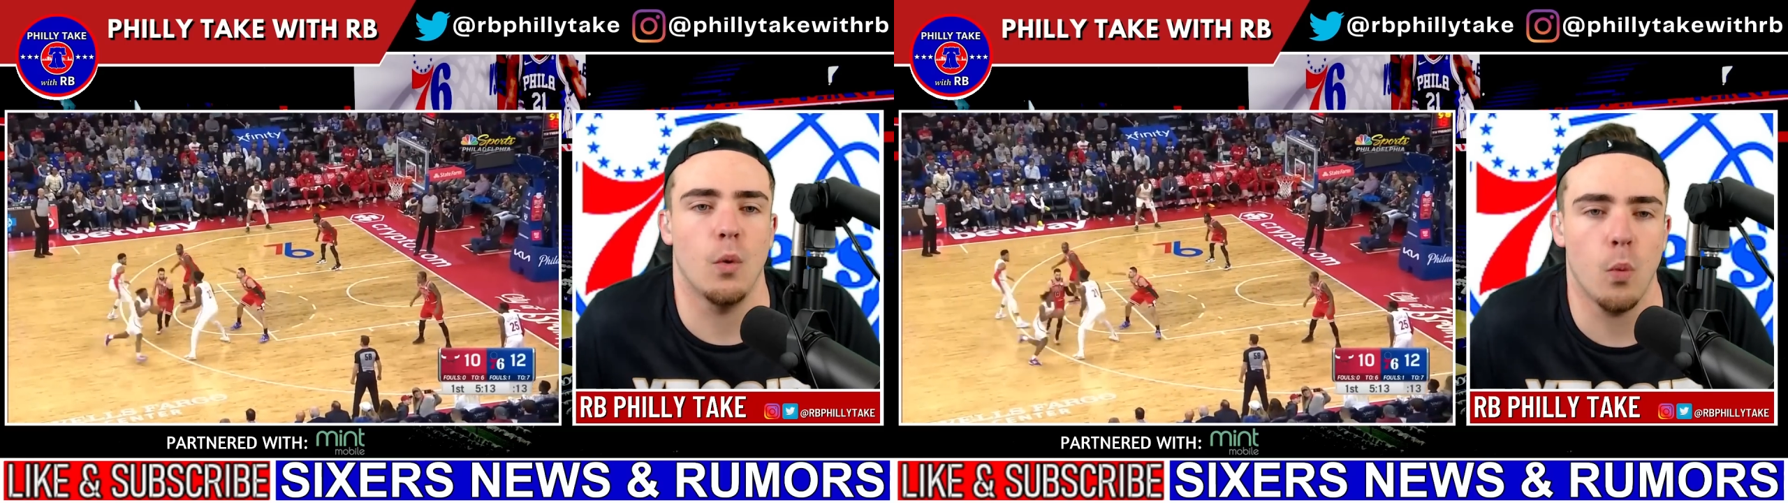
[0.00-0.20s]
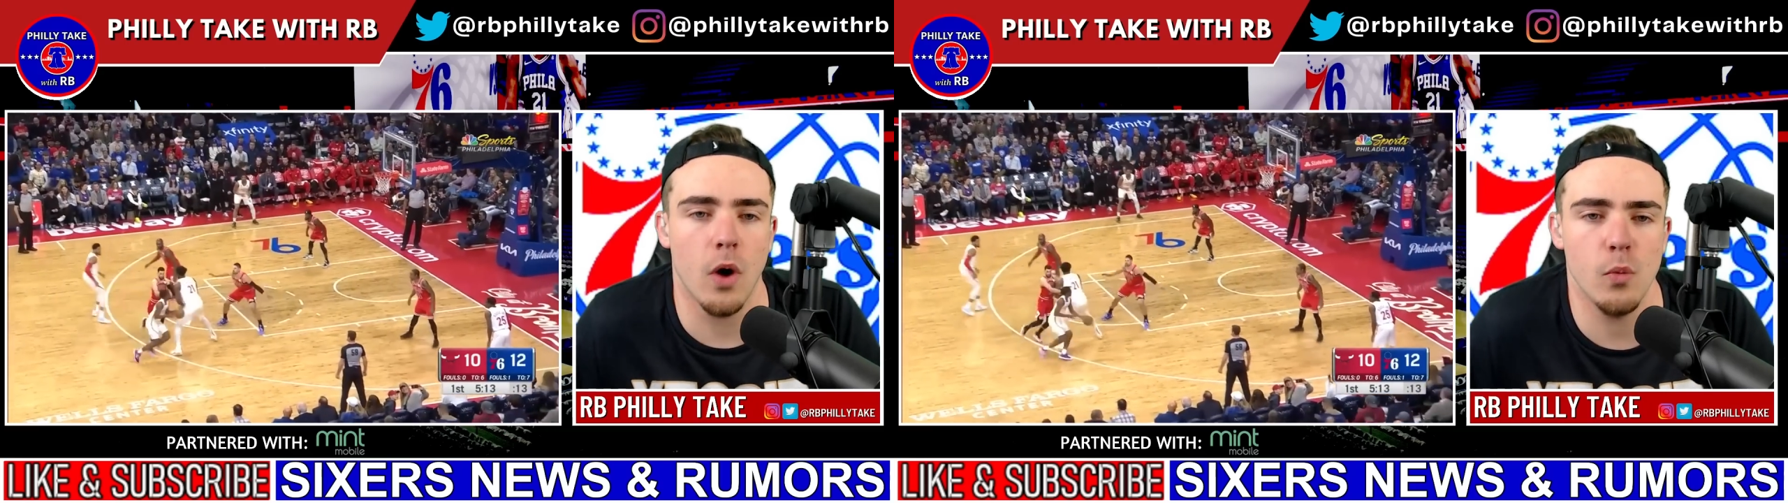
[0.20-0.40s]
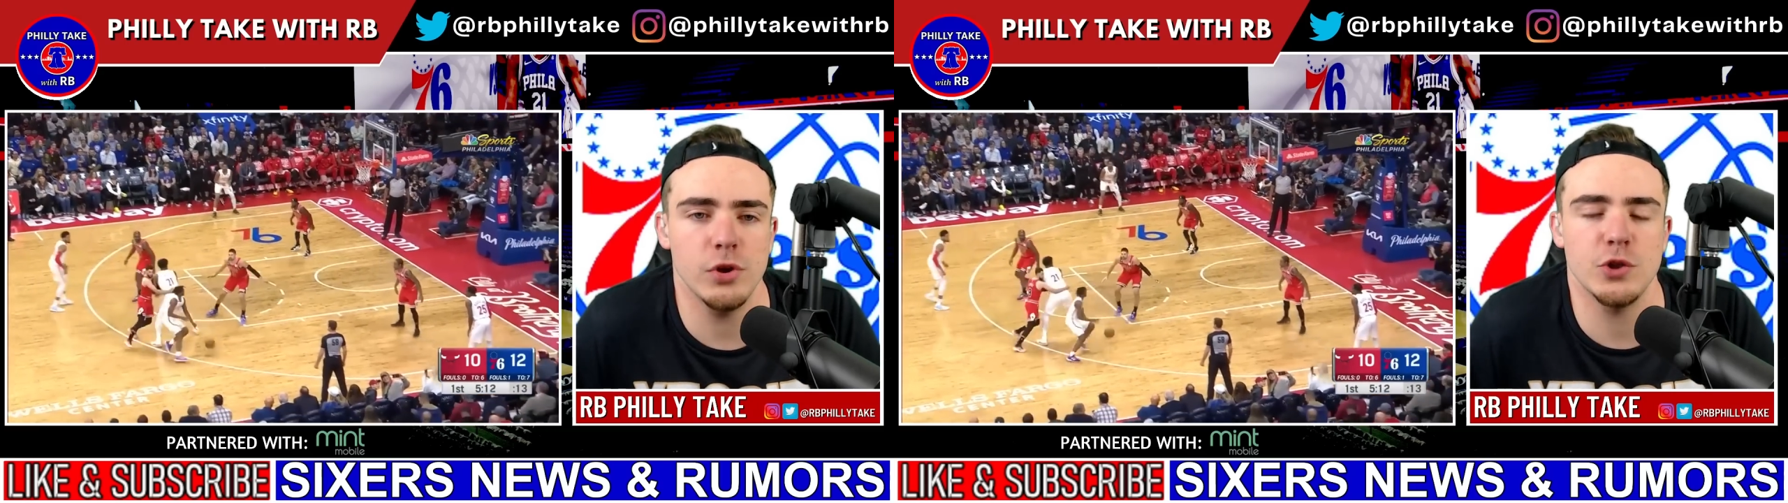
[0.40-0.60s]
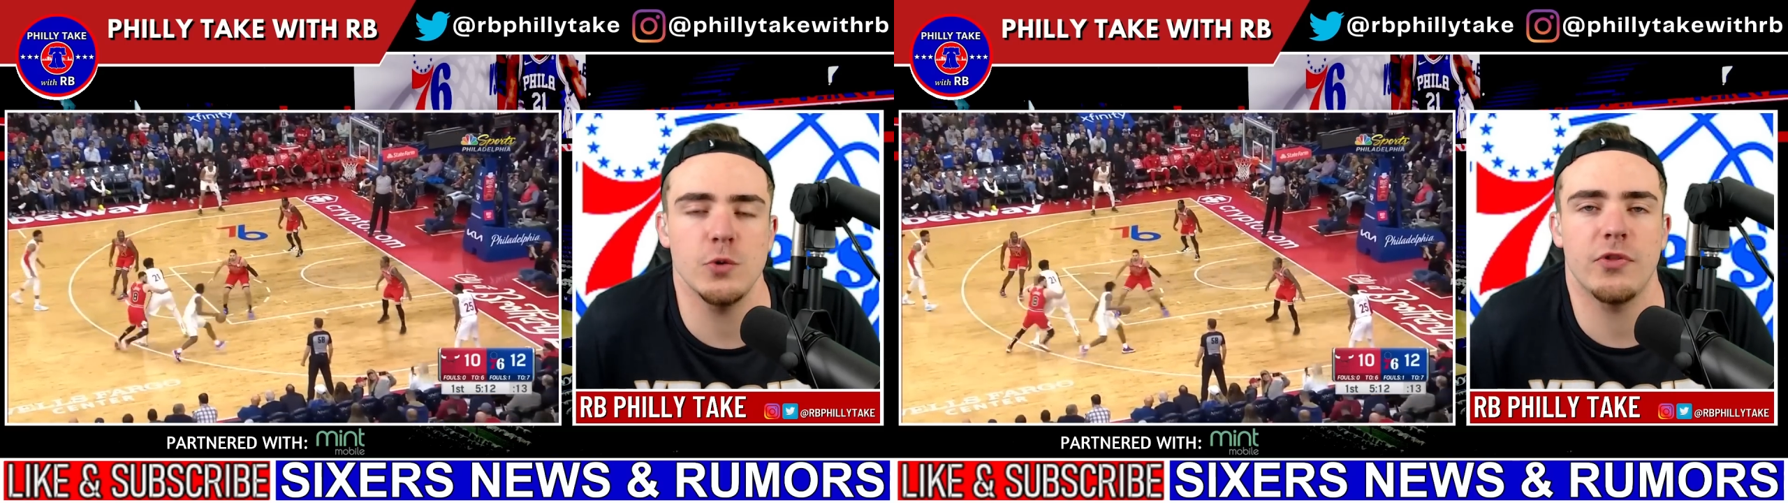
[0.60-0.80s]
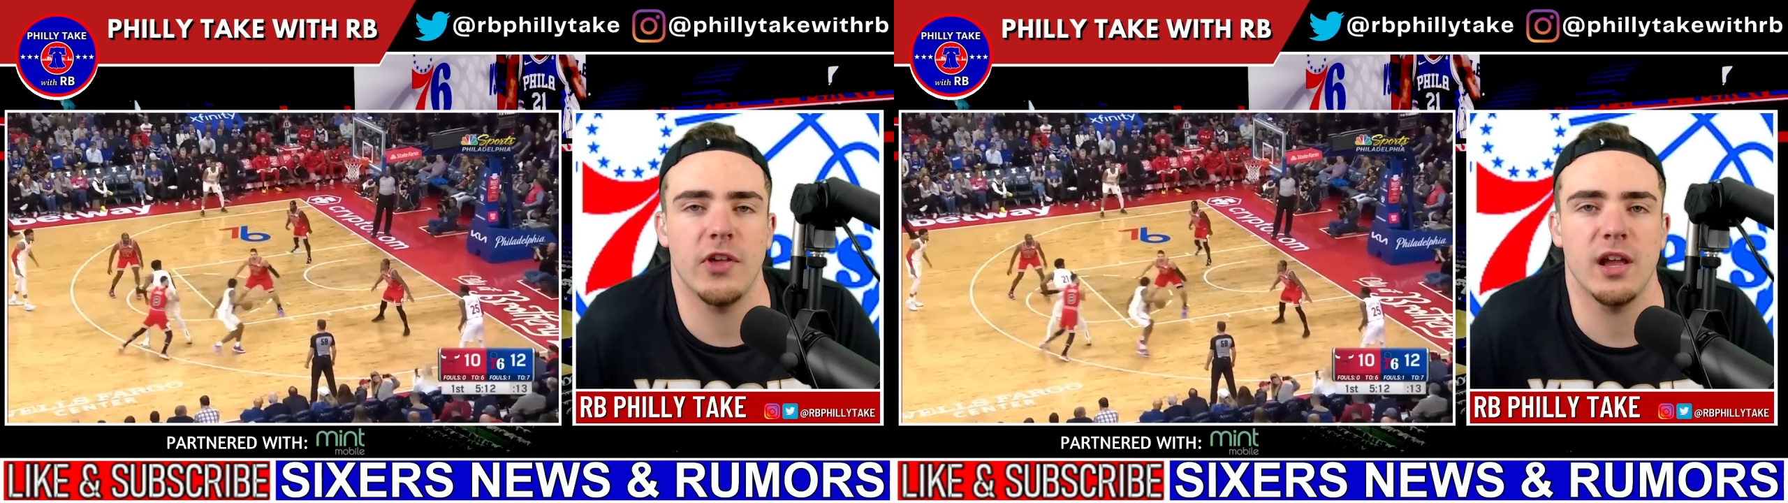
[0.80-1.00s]
what would you
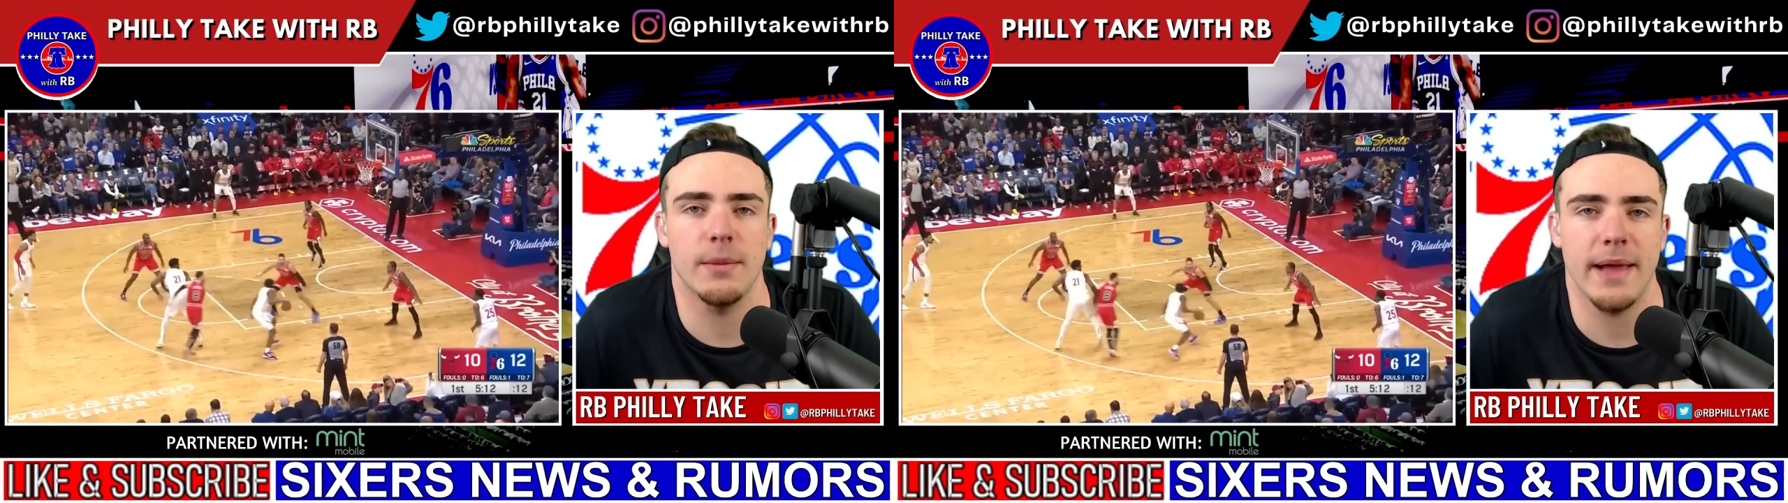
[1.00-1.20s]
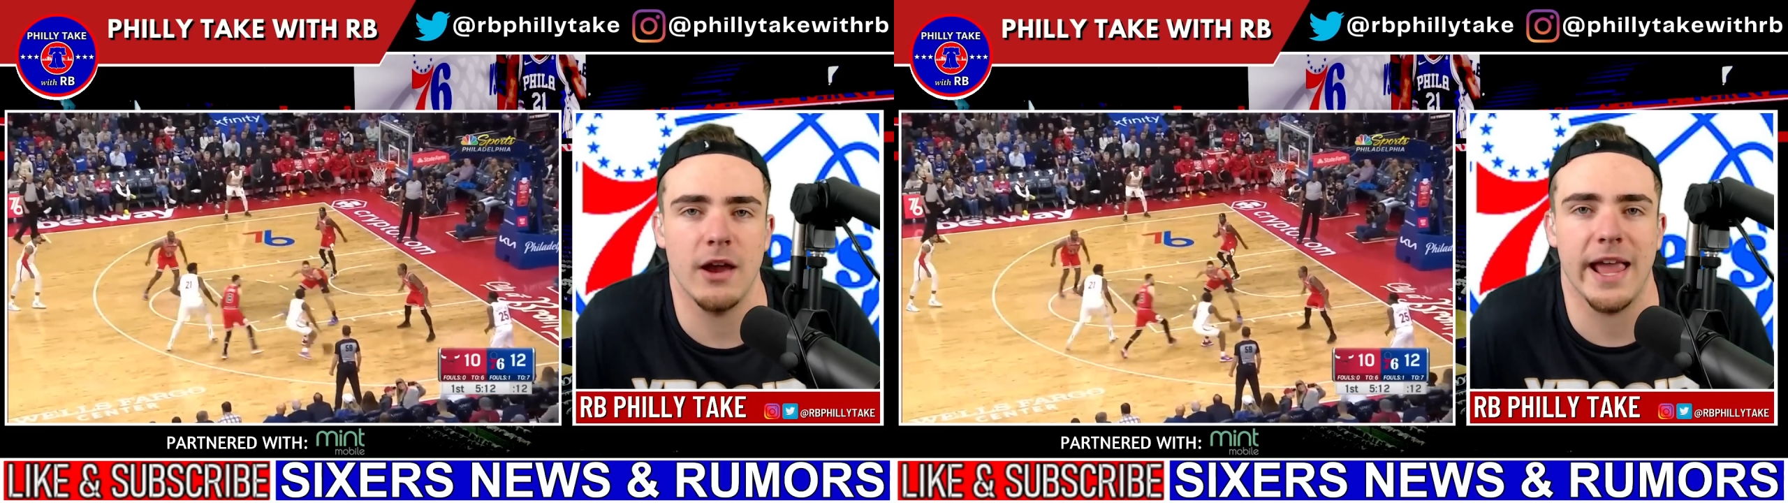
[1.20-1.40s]
think about